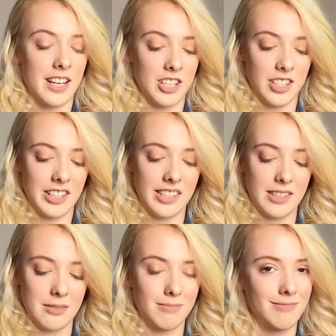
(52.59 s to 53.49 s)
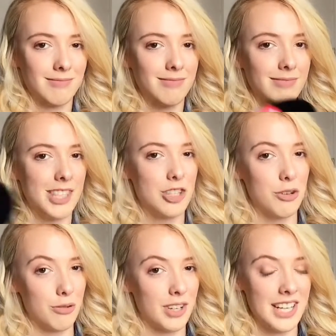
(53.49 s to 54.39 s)
I just, did
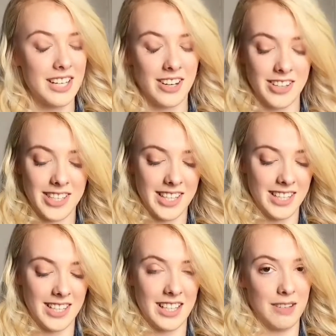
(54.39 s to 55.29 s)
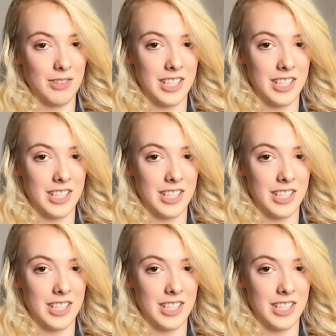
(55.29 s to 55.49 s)
you really go to Disney if you